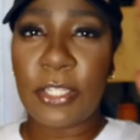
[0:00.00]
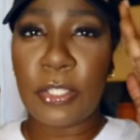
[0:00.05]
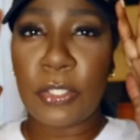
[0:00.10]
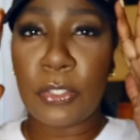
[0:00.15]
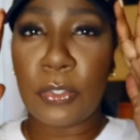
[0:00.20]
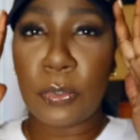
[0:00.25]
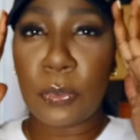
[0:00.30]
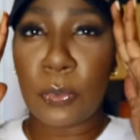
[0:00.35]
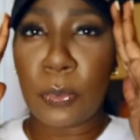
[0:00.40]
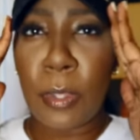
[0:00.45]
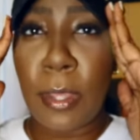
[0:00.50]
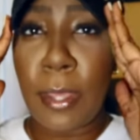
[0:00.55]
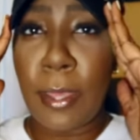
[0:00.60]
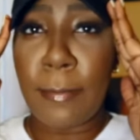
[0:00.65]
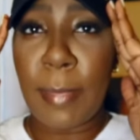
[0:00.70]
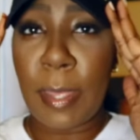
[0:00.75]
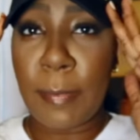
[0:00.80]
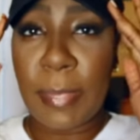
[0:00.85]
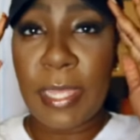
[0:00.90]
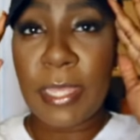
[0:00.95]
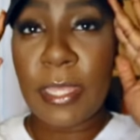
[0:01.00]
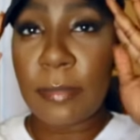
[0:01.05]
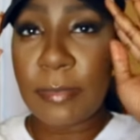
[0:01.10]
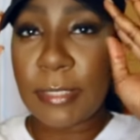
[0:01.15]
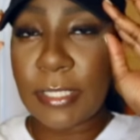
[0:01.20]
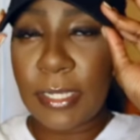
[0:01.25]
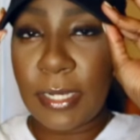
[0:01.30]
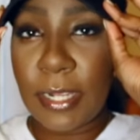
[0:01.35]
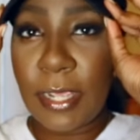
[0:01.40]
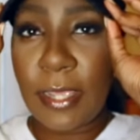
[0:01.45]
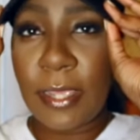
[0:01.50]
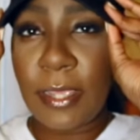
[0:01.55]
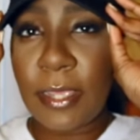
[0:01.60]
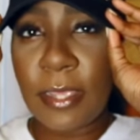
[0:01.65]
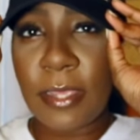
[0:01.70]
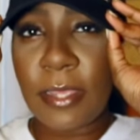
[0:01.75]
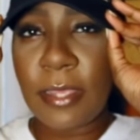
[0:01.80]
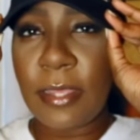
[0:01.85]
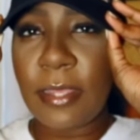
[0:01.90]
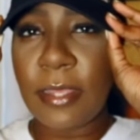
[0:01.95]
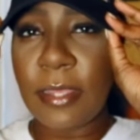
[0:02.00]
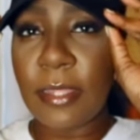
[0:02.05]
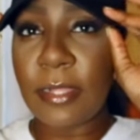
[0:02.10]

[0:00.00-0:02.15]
to do my makeup today.